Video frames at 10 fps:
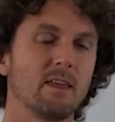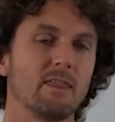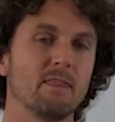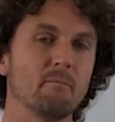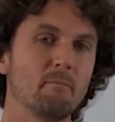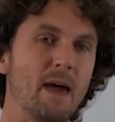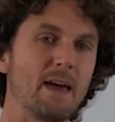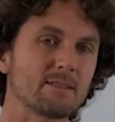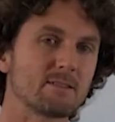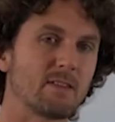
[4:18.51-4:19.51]
the
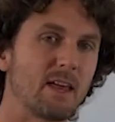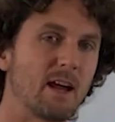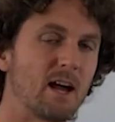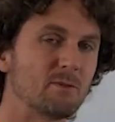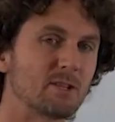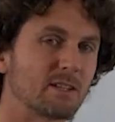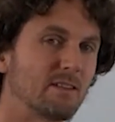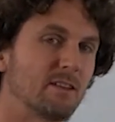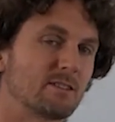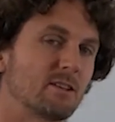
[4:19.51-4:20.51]
mass of that object, and
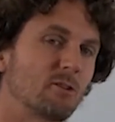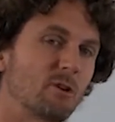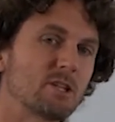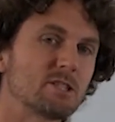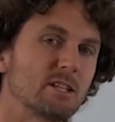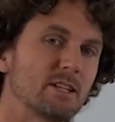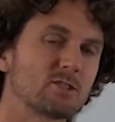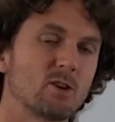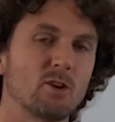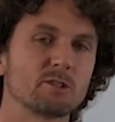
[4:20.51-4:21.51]
the acceleration that is
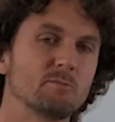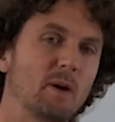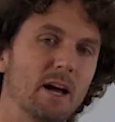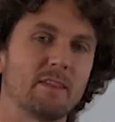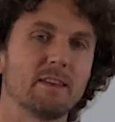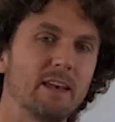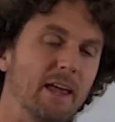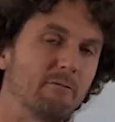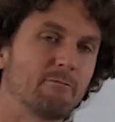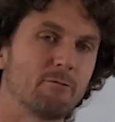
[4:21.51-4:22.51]
caused by the
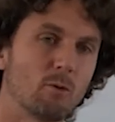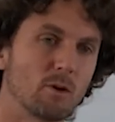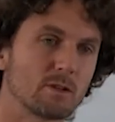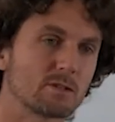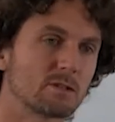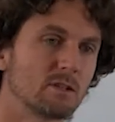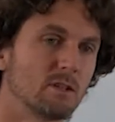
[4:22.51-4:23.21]
net force.